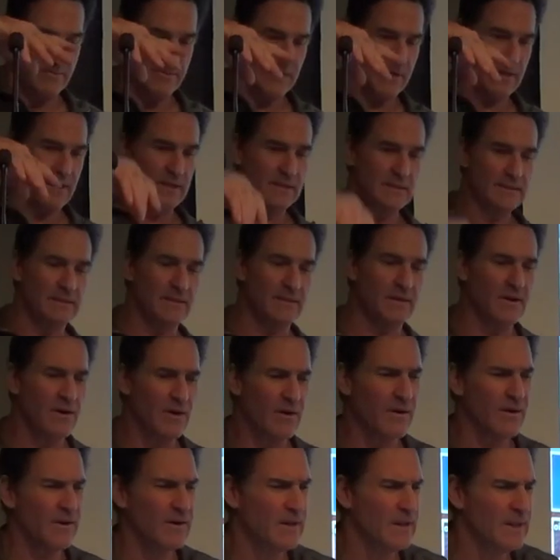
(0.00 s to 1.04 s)
of a little
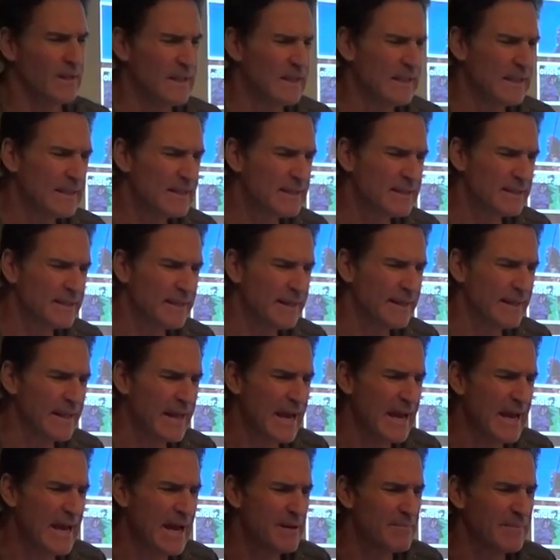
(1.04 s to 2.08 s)
girl in
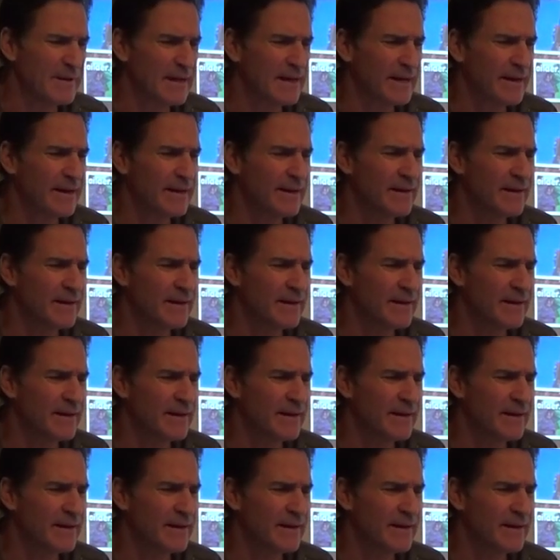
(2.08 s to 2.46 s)
a hammock.